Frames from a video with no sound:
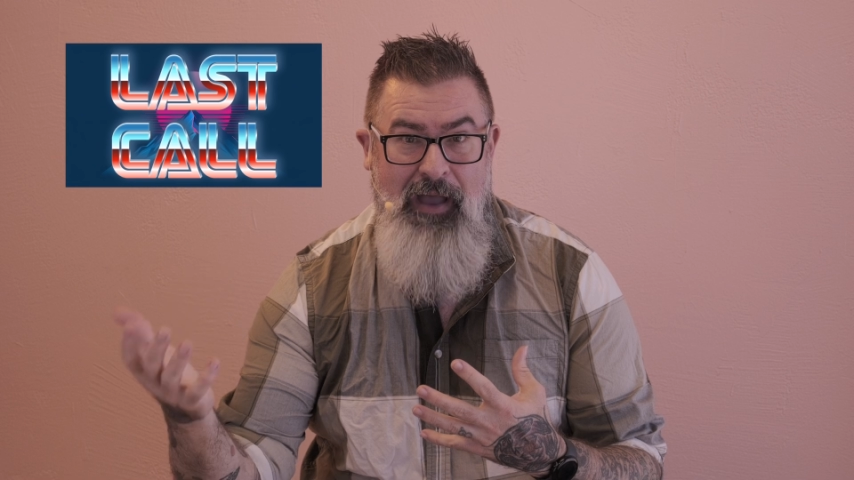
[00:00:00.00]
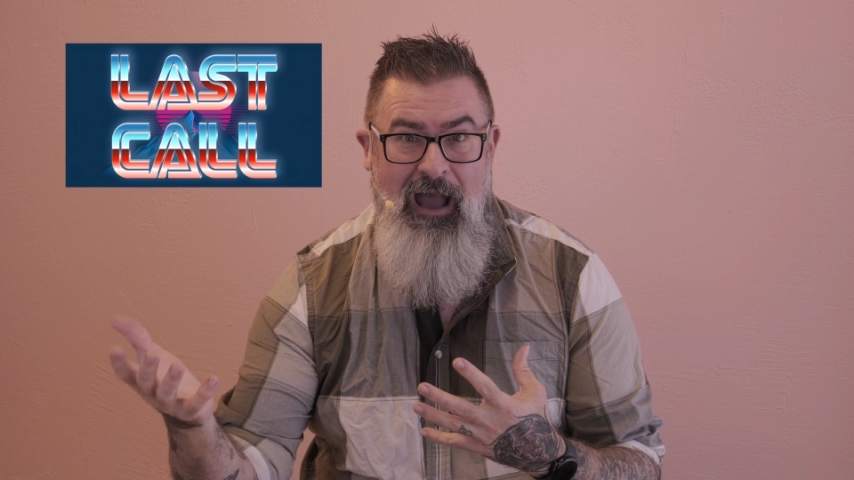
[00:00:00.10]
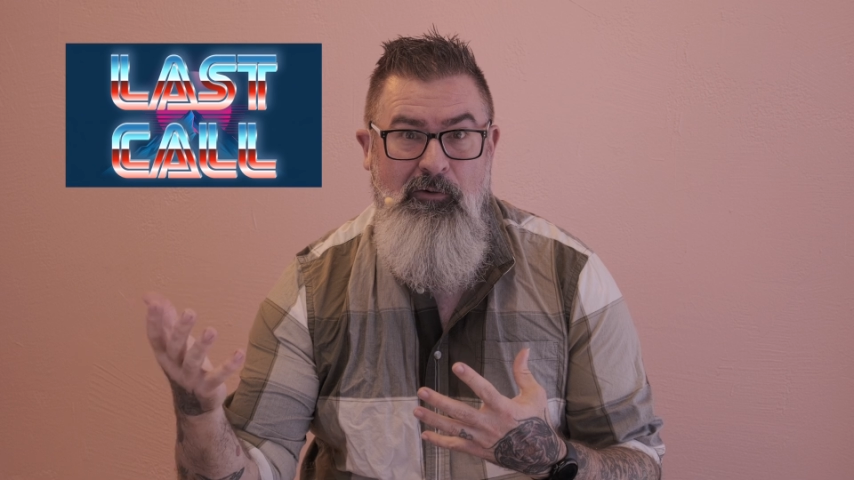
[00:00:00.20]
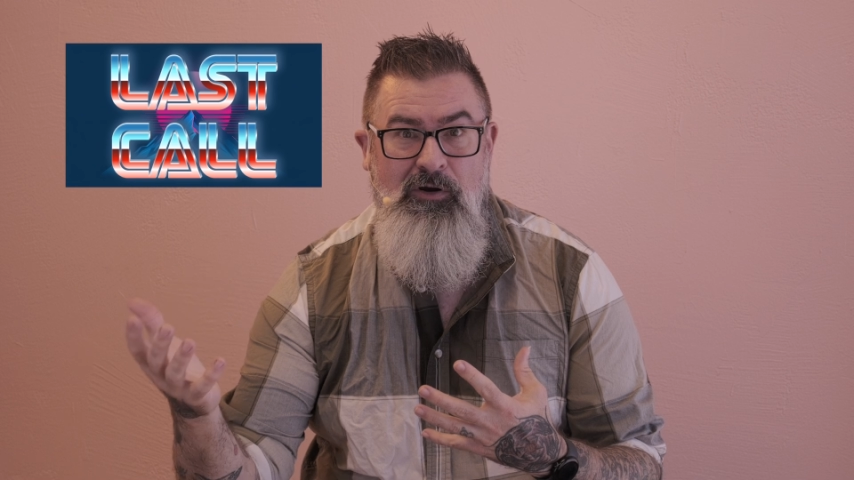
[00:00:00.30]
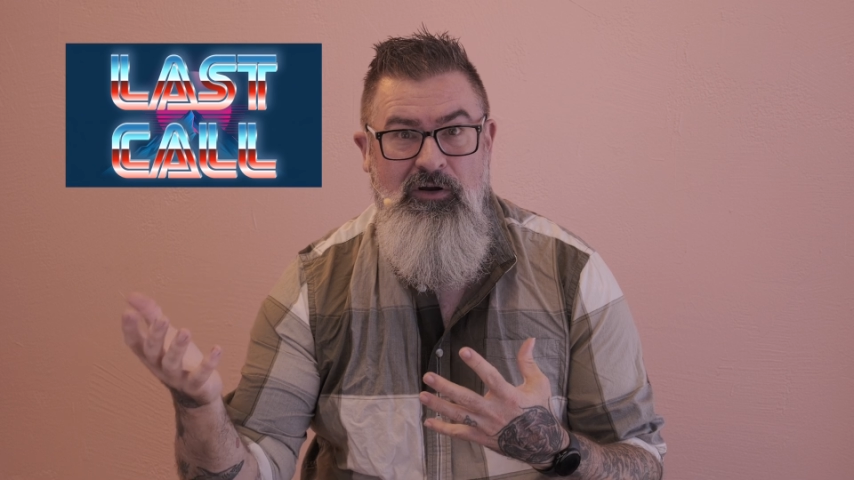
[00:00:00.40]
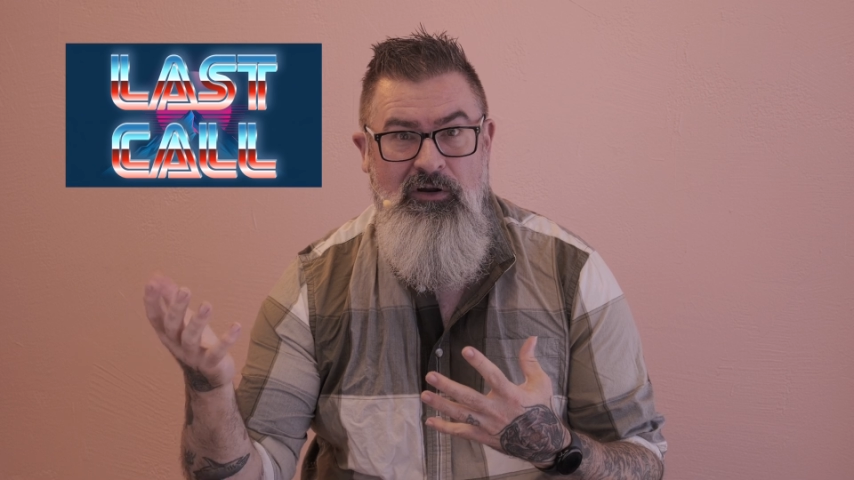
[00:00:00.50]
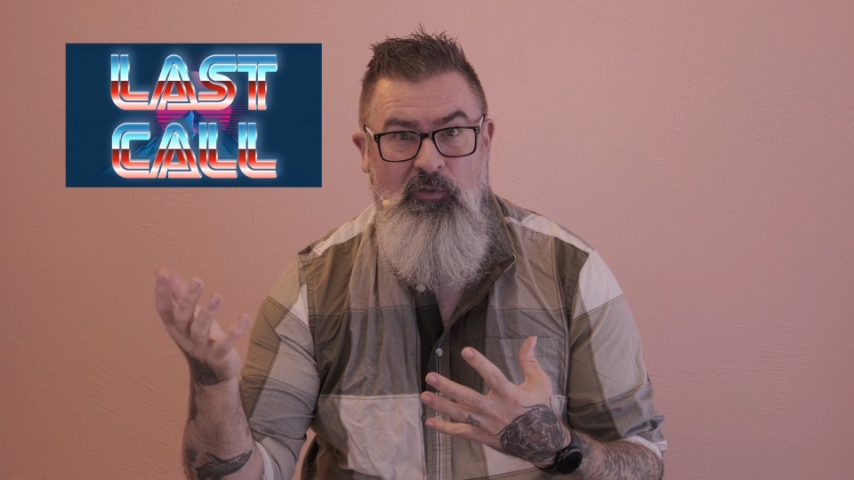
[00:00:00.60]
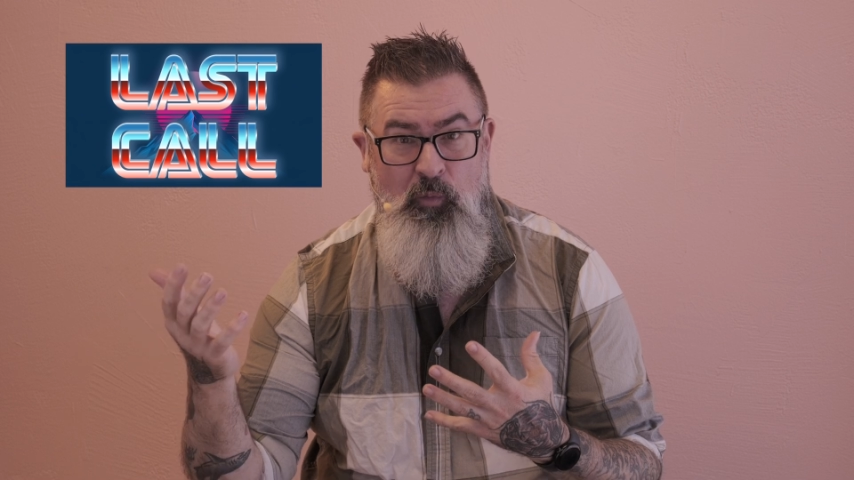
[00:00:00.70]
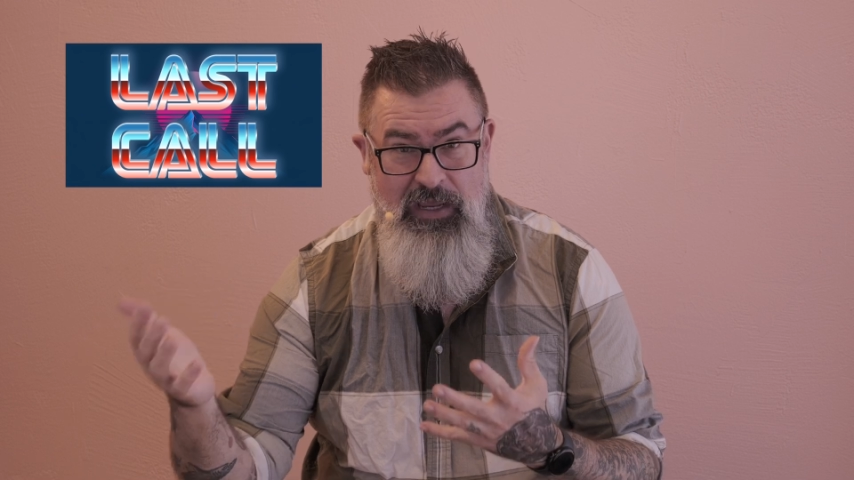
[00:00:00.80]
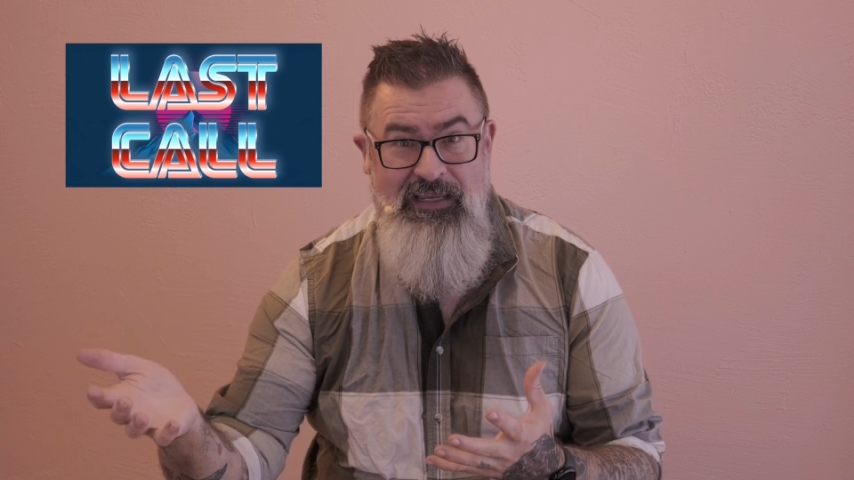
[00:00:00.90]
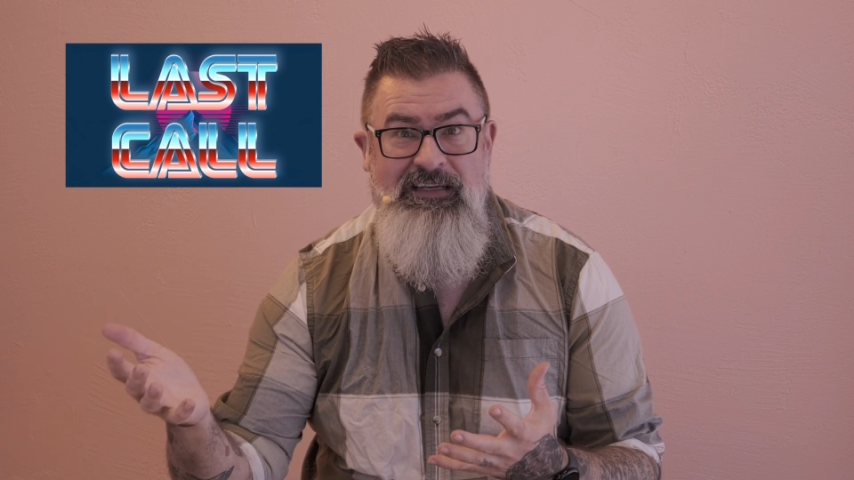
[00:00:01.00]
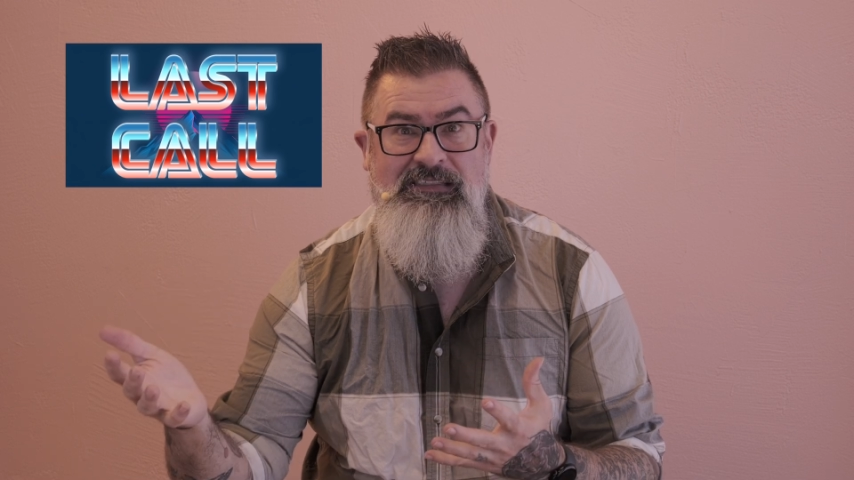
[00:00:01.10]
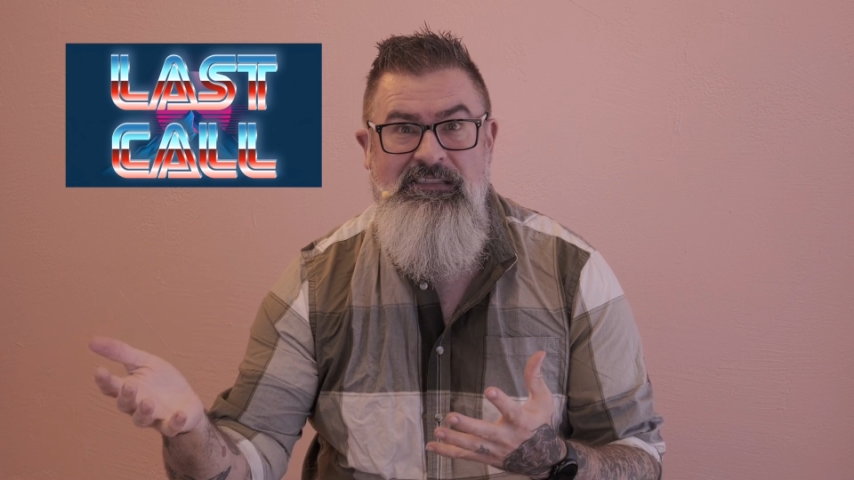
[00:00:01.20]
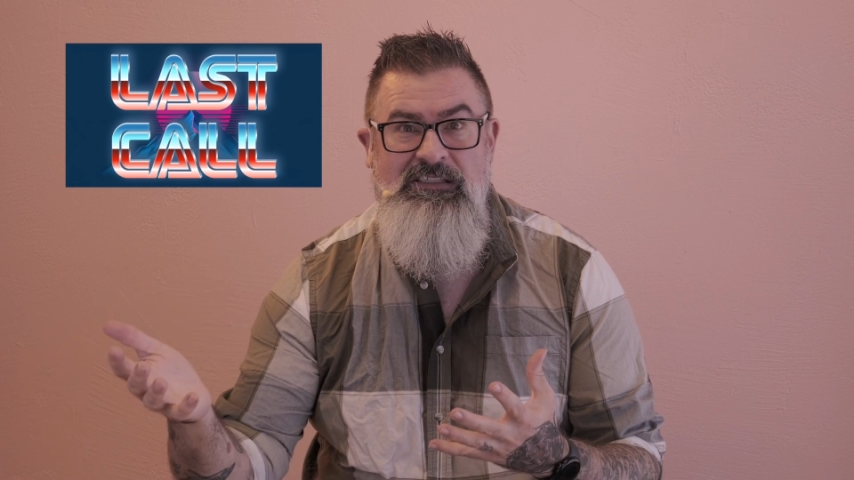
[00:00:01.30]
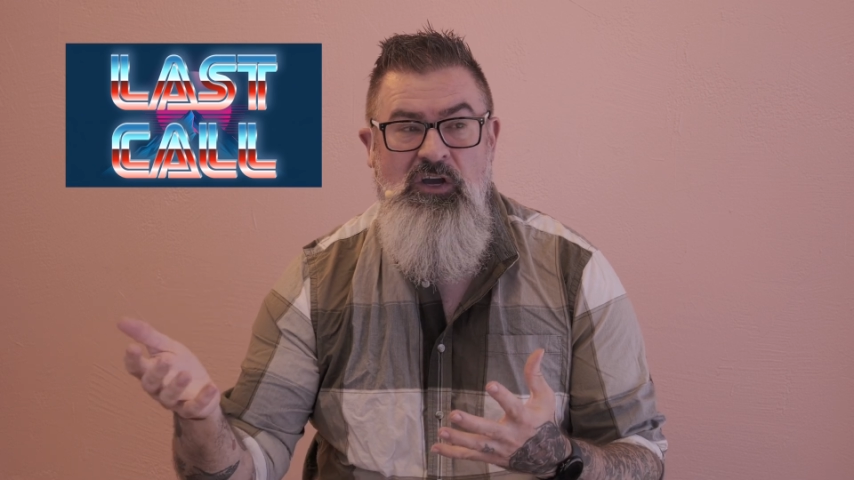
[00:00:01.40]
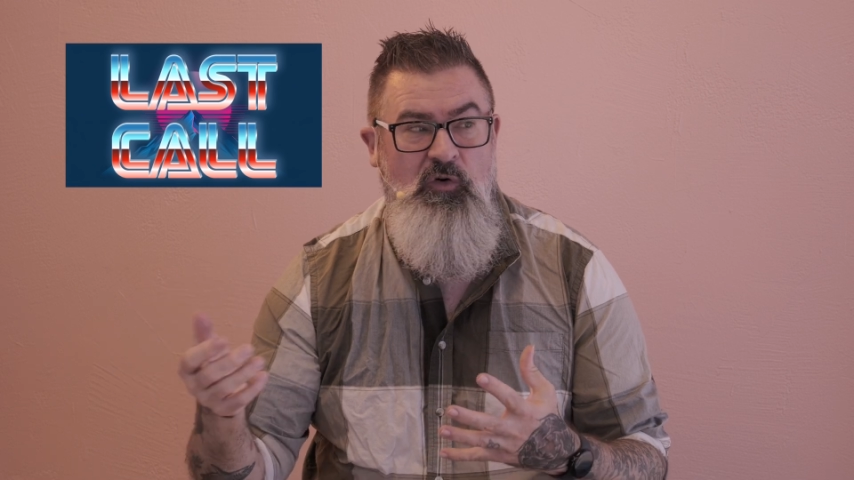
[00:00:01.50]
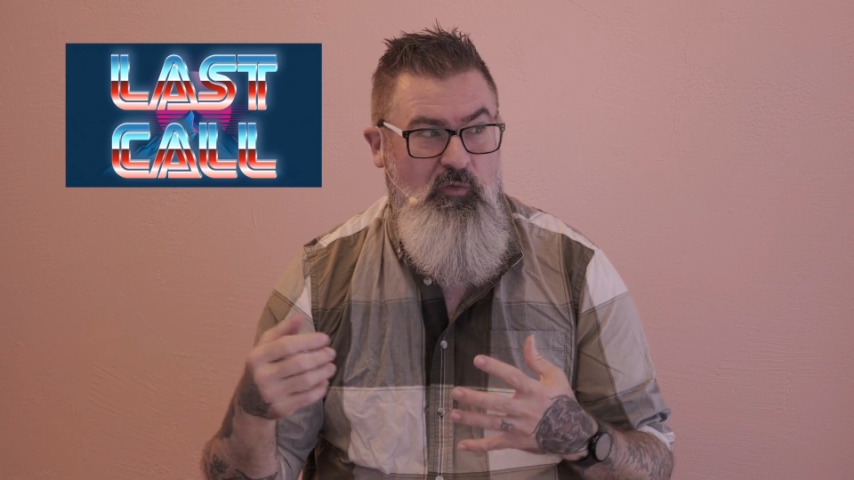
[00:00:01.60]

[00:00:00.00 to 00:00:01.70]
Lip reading: power, weakness,